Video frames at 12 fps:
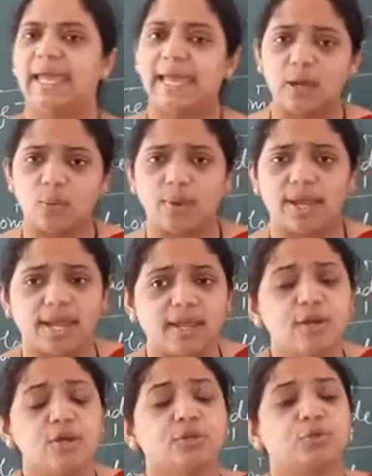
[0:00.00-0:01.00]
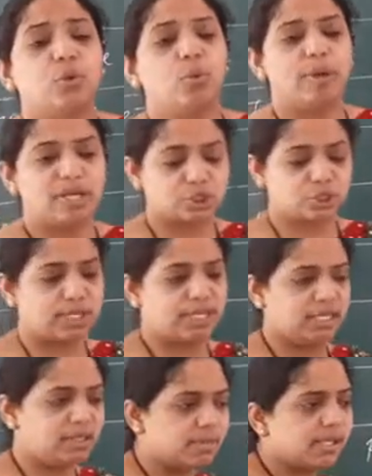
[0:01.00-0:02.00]
airway through which
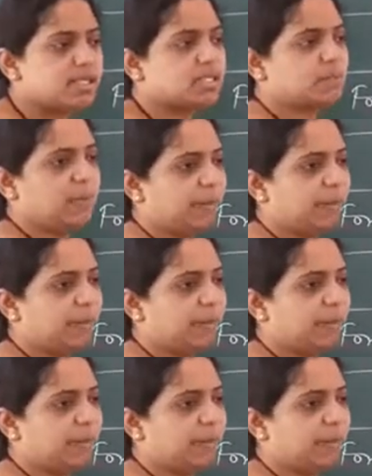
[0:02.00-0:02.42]
animals,